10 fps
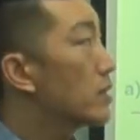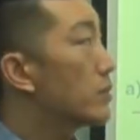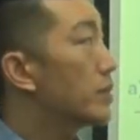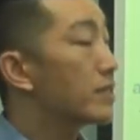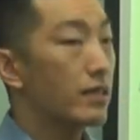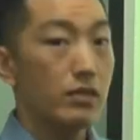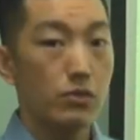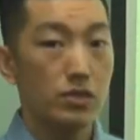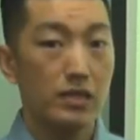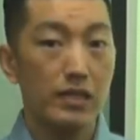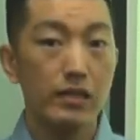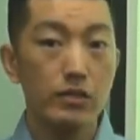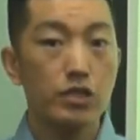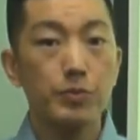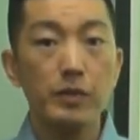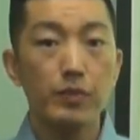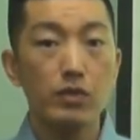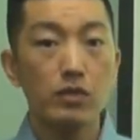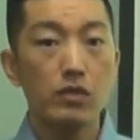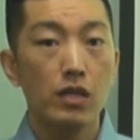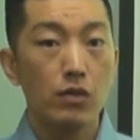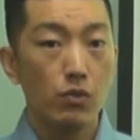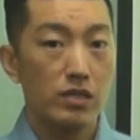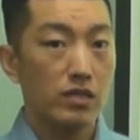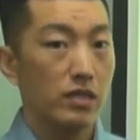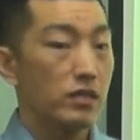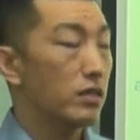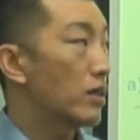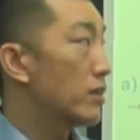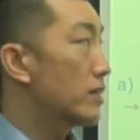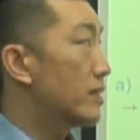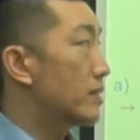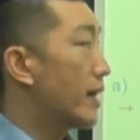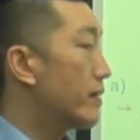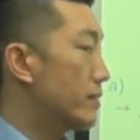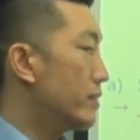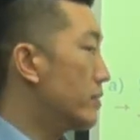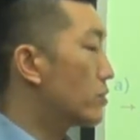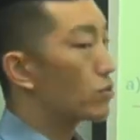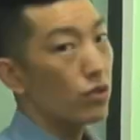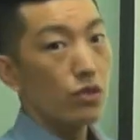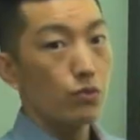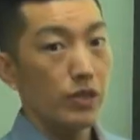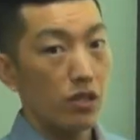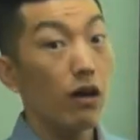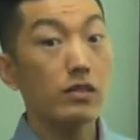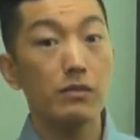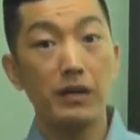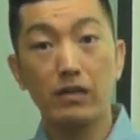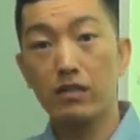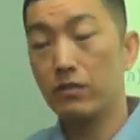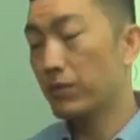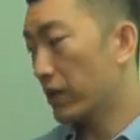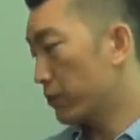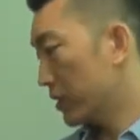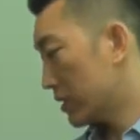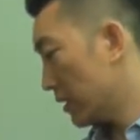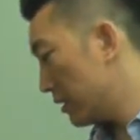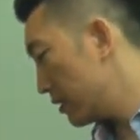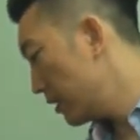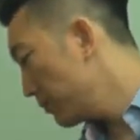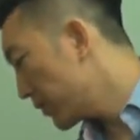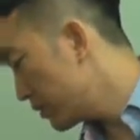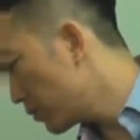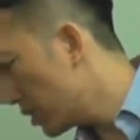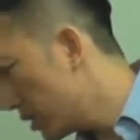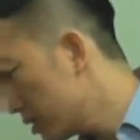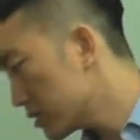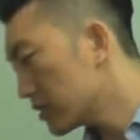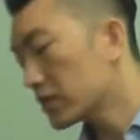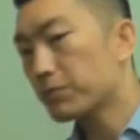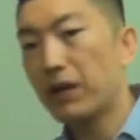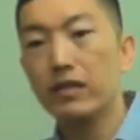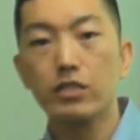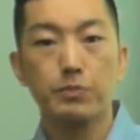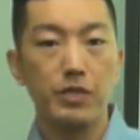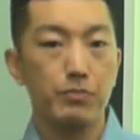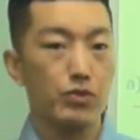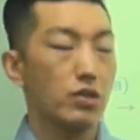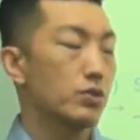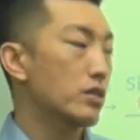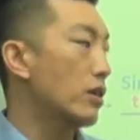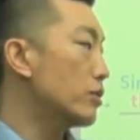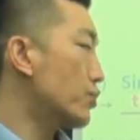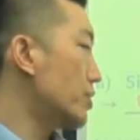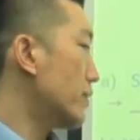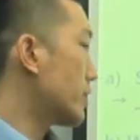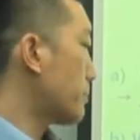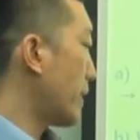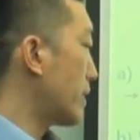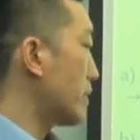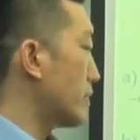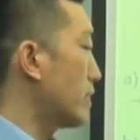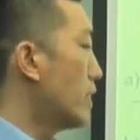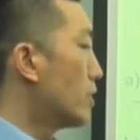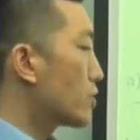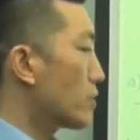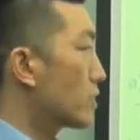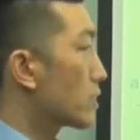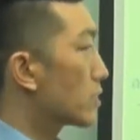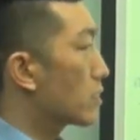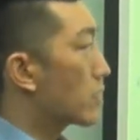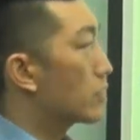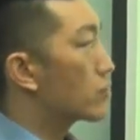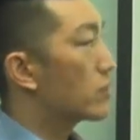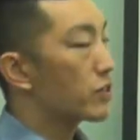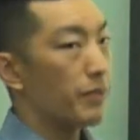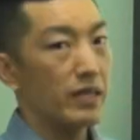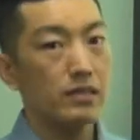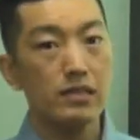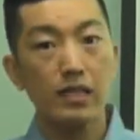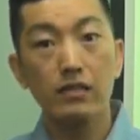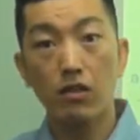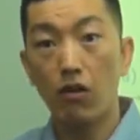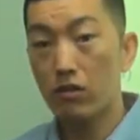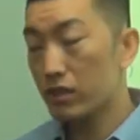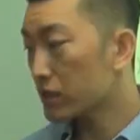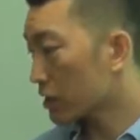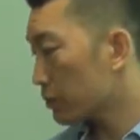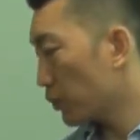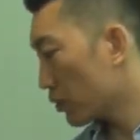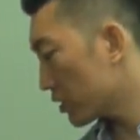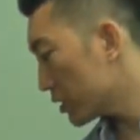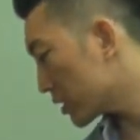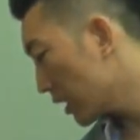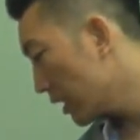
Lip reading: Did we say it was the English people? Was it the Italians? We talked about them and we said it was the Spanish people. So it was the country of Spain. So the country of Spain sent all these explorers